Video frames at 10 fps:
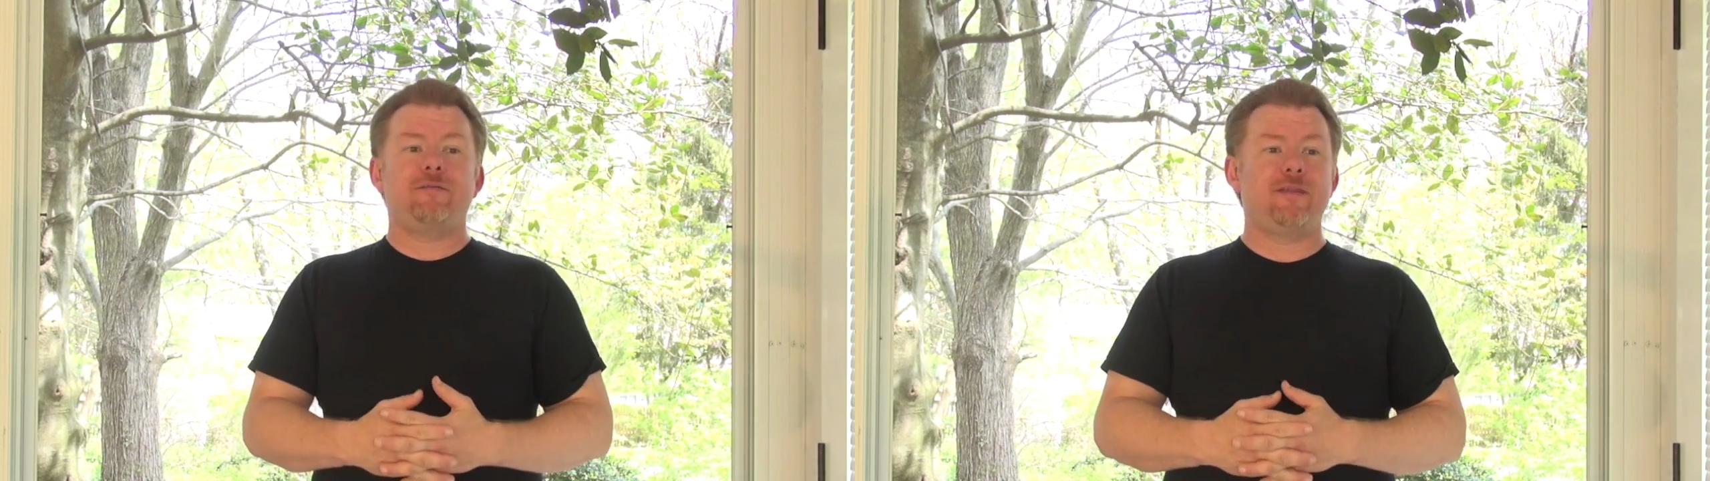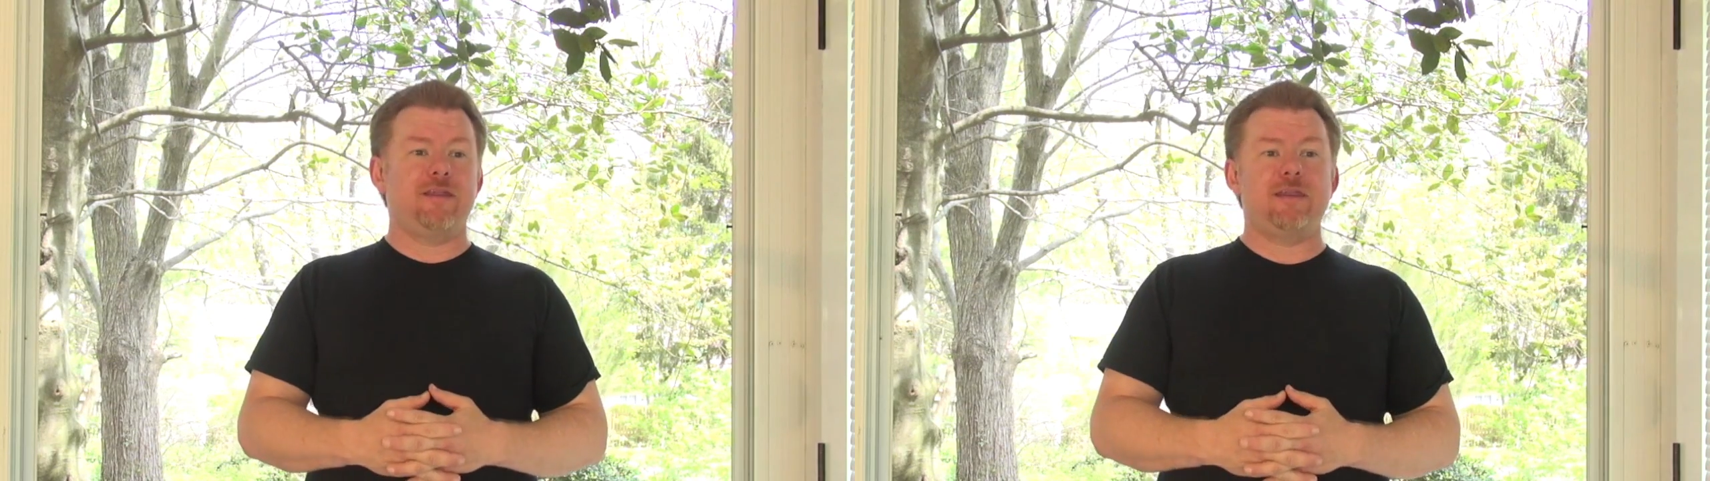
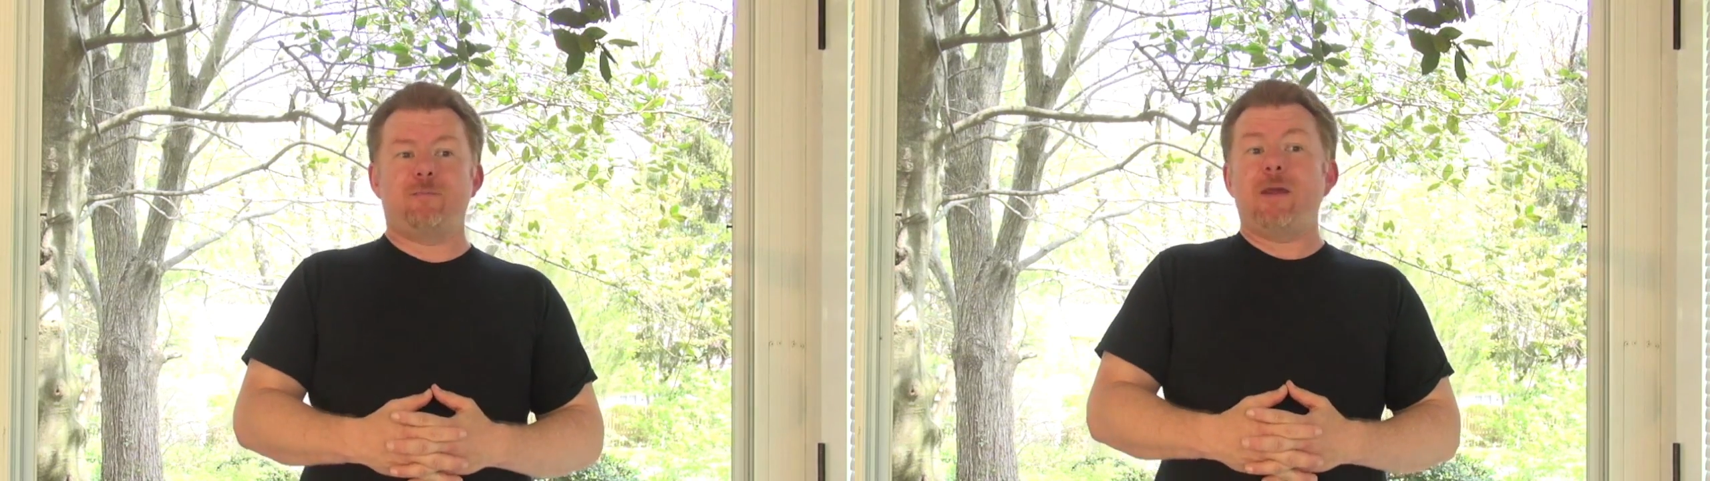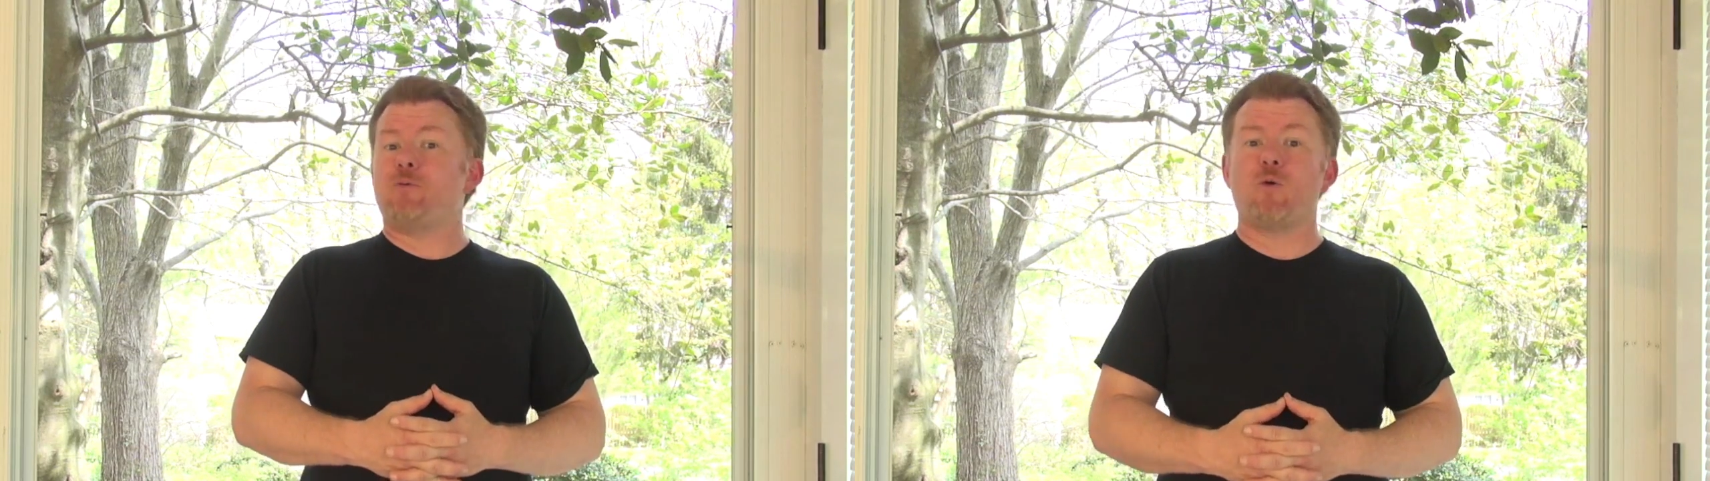
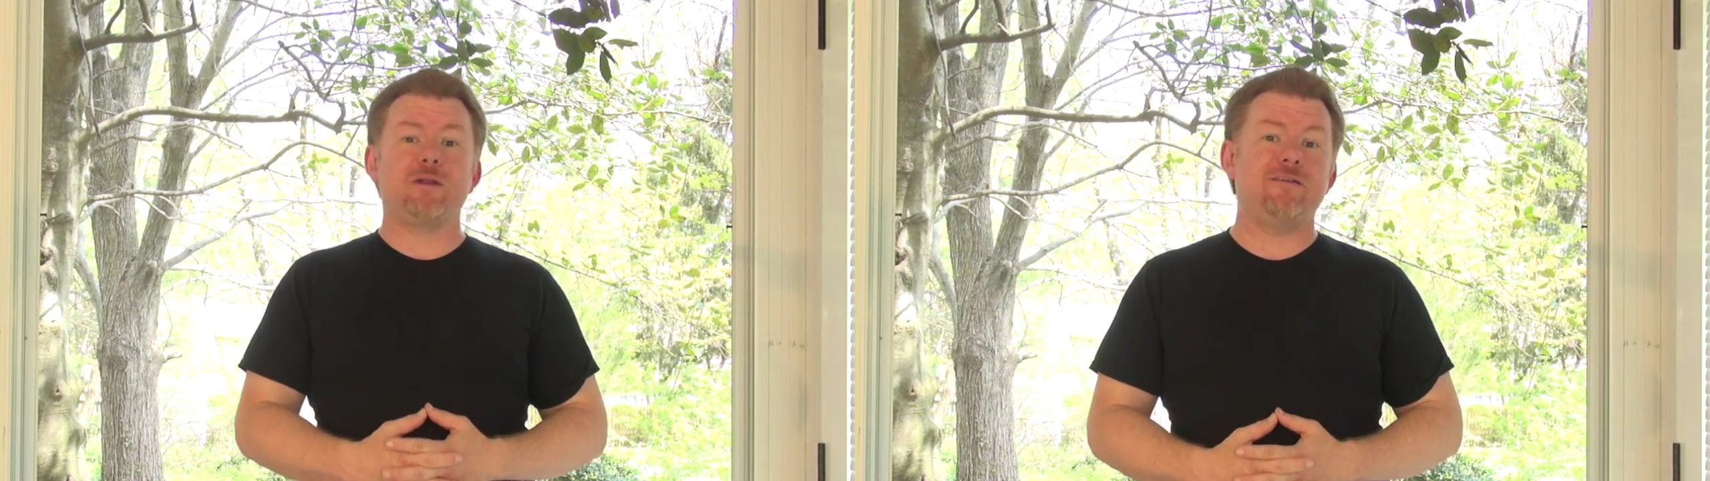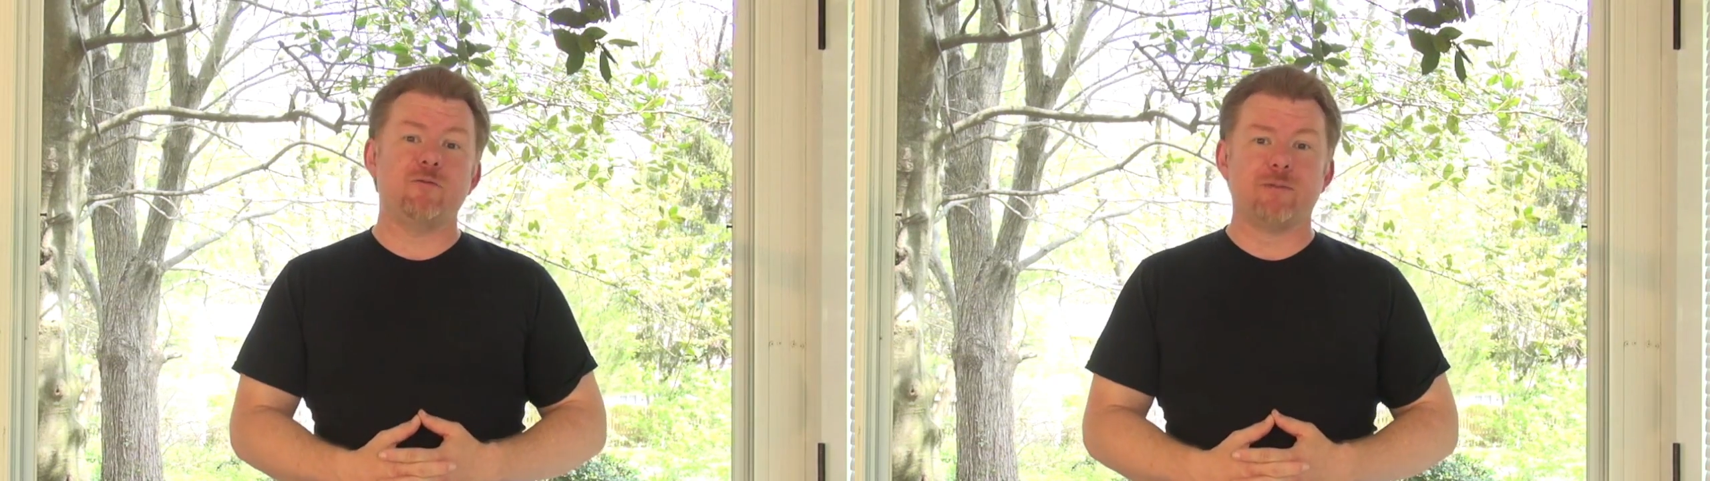that people
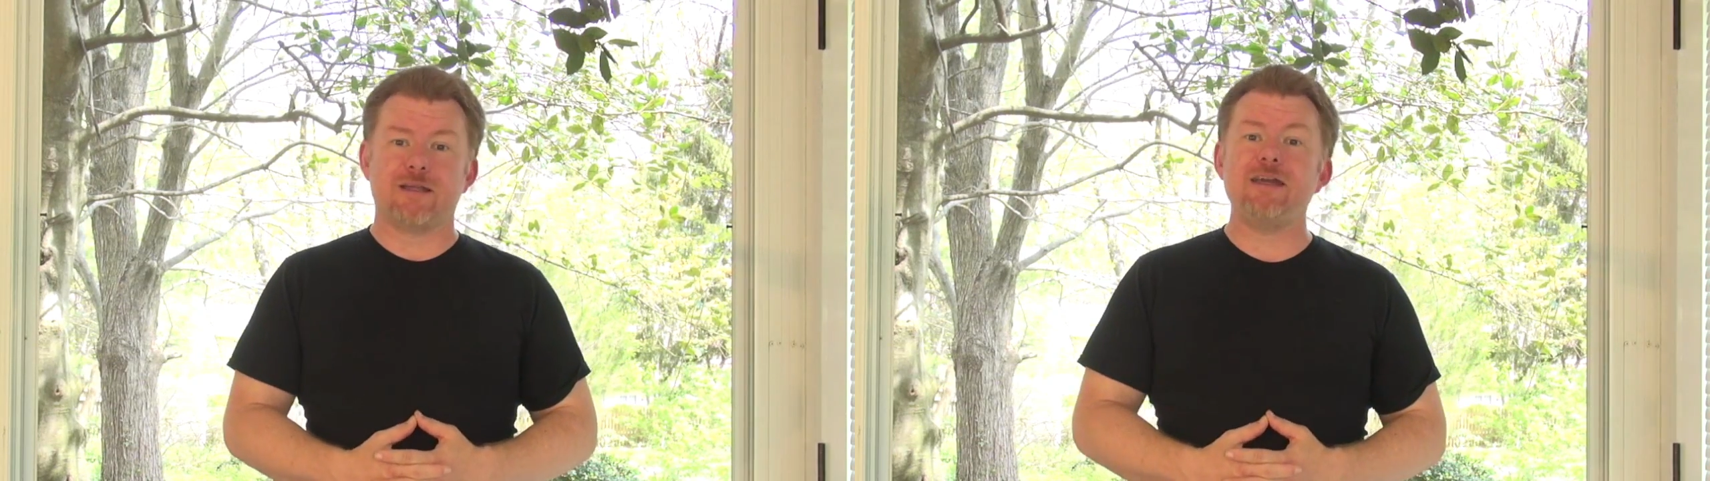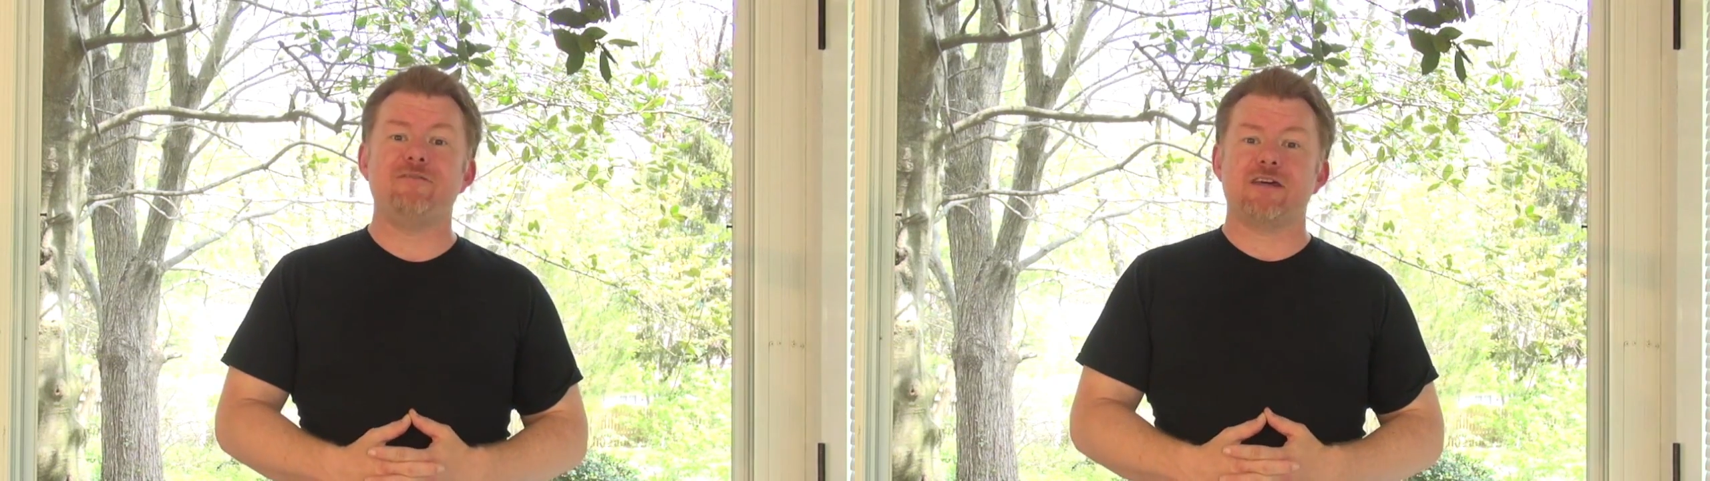will even believe